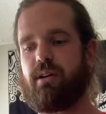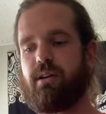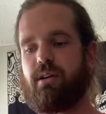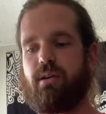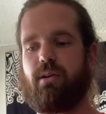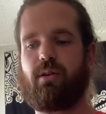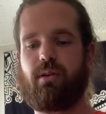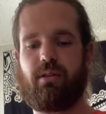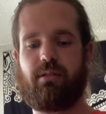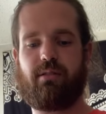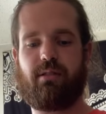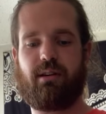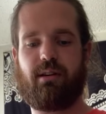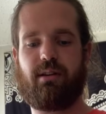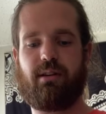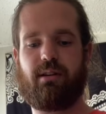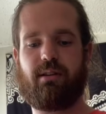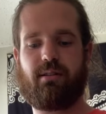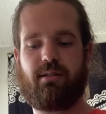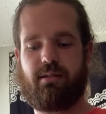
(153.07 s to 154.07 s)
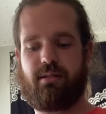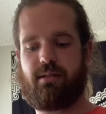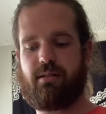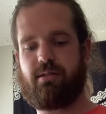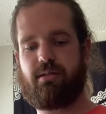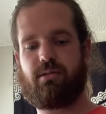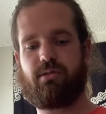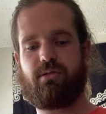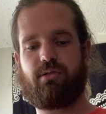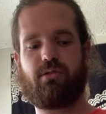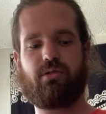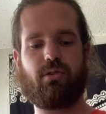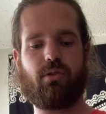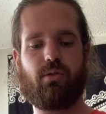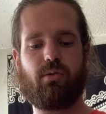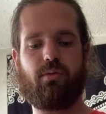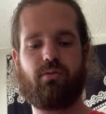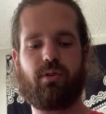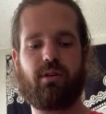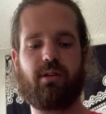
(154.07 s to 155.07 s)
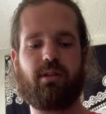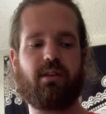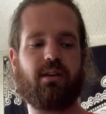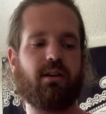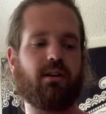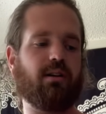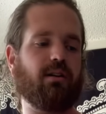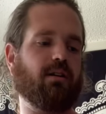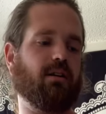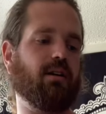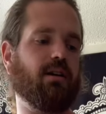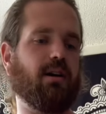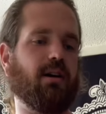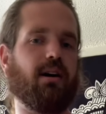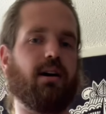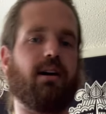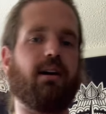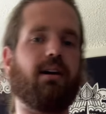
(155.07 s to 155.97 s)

on the stove right there. I